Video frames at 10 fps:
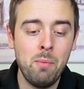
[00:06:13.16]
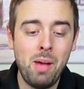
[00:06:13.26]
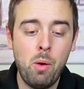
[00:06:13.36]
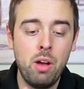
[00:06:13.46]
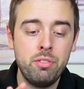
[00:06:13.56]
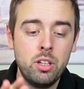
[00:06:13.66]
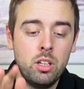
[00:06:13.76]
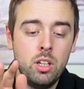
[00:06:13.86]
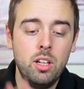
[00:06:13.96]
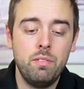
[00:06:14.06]
However,
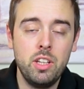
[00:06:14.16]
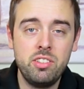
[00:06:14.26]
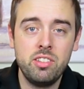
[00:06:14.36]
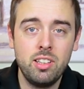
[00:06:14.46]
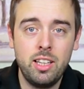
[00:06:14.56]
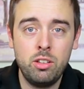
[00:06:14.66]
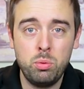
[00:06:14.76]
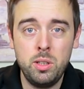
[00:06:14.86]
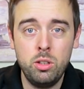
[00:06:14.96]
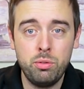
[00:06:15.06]
this is a
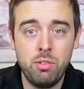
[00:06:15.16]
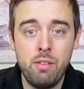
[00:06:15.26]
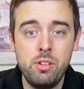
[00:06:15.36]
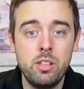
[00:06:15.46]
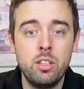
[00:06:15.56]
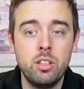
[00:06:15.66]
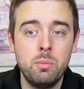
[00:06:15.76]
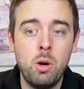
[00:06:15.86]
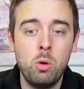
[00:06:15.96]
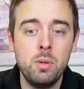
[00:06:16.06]
lens we use for everything at the
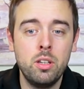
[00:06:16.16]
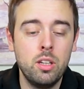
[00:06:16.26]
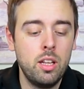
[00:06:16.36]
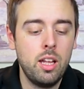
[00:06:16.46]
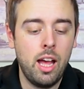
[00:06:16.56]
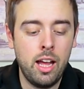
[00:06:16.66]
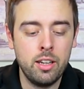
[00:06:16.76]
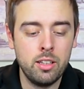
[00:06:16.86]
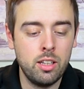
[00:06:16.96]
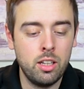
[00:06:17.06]
moment,
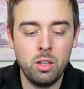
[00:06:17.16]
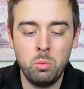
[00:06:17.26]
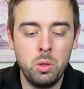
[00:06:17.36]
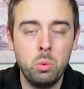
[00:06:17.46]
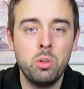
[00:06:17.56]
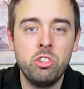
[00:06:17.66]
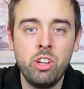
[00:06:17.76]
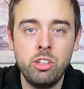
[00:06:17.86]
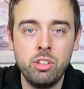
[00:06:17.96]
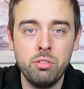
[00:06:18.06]
and we wouldn't
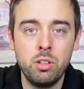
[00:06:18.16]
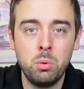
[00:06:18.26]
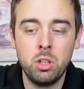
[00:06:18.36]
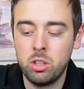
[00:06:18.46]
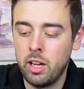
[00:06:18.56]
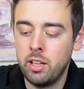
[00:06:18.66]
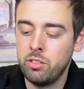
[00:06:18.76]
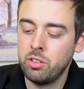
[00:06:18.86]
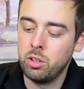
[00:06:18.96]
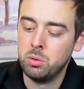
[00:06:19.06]
change it for the world,
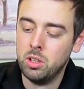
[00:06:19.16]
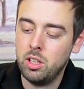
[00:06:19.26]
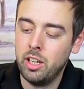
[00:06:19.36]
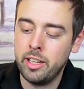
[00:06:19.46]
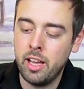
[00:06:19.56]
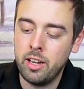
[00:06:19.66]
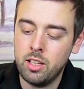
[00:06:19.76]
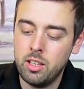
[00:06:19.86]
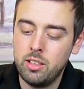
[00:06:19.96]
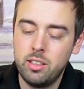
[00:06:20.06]
guys. So again,
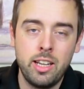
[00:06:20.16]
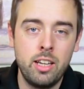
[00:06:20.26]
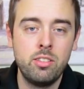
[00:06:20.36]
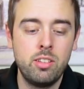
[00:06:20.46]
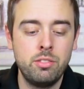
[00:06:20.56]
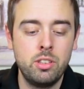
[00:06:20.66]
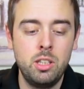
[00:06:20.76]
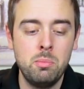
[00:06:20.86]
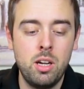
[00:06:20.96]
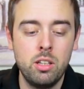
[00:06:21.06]
Canon
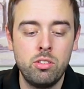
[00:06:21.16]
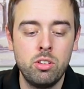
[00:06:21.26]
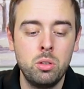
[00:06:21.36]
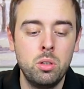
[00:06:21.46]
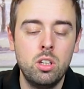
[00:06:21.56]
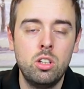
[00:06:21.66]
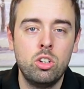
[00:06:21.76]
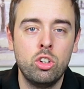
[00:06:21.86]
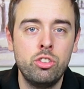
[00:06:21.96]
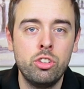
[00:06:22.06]
7D Mark II,
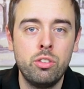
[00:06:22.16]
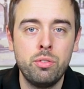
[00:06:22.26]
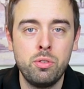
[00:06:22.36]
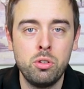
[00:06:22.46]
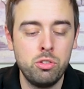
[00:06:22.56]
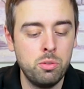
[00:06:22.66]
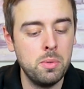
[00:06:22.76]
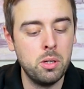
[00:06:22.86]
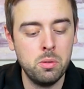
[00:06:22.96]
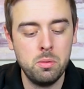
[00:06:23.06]
100 to 400
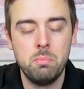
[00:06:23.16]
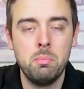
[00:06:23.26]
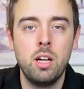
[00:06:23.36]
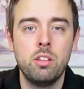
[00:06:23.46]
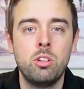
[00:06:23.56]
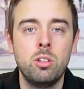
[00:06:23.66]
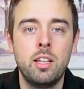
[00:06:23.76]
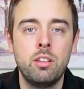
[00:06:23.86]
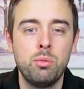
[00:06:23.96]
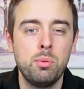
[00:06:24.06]
mil Mark II
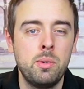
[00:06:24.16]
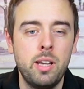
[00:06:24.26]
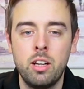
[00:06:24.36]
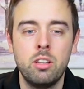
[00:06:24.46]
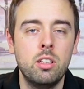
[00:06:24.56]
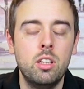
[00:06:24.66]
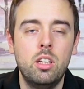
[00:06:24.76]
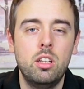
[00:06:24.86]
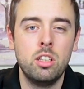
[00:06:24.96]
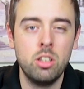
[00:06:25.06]
lens from Canon.
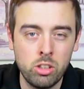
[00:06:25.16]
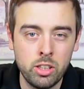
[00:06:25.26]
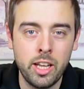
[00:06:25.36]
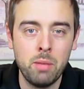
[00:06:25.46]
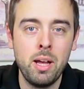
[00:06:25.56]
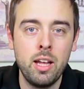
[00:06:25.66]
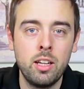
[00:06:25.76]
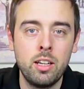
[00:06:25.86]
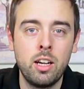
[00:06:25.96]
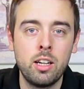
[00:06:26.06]
You're not going to get better
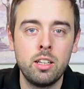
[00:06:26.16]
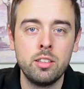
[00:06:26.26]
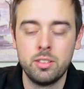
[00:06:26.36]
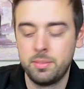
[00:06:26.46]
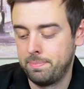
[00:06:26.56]
than that, guys.